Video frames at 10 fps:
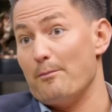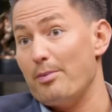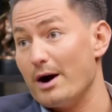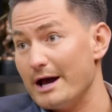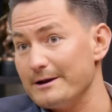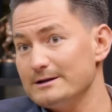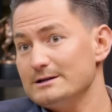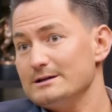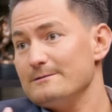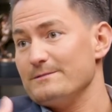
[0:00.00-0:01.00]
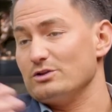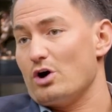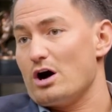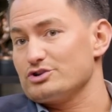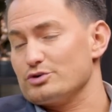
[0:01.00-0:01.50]
But the
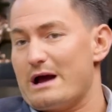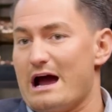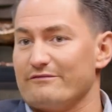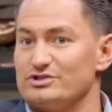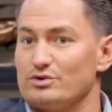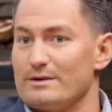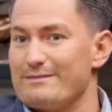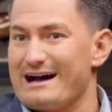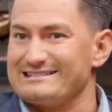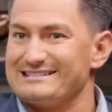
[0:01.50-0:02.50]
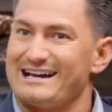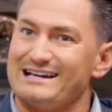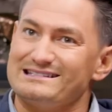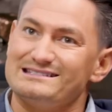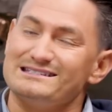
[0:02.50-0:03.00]
long-term average going back to
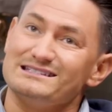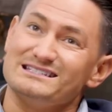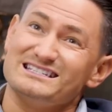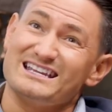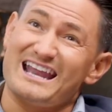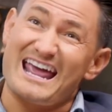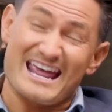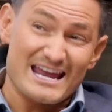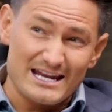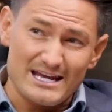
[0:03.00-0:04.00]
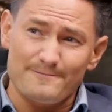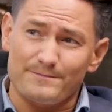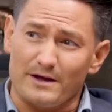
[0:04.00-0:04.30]
1980